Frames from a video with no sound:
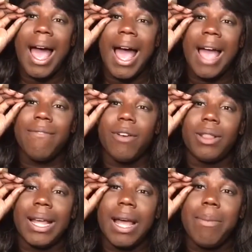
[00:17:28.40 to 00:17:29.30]
I felt
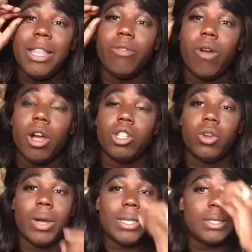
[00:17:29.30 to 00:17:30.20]
like I made the wrong
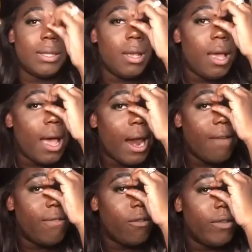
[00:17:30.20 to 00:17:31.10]
choice, and I
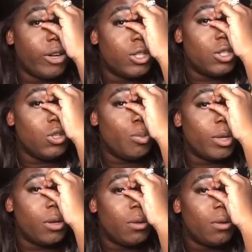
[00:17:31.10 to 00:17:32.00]
felt very
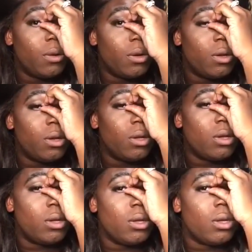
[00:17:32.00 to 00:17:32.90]
stupid.
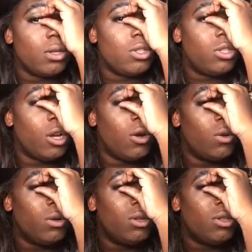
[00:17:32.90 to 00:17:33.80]

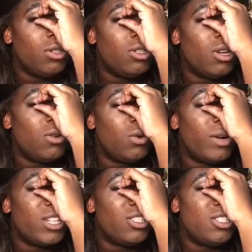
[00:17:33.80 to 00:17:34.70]
So don't
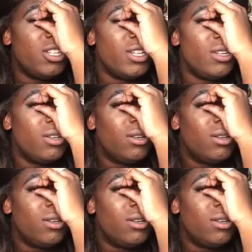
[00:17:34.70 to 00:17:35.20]
question.